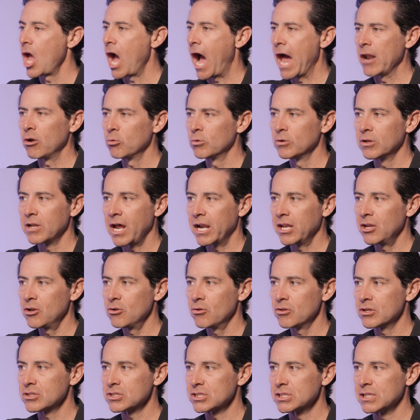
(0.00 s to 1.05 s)
I didn't
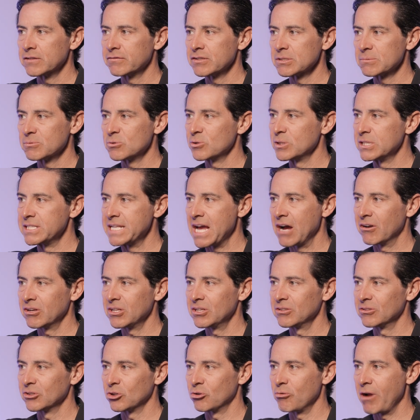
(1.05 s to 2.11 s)
know there's a difference between
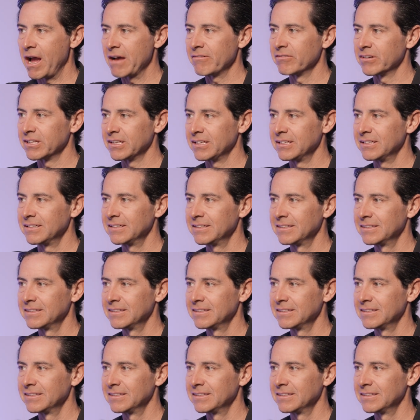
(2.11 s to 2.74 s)
downhill and gravity.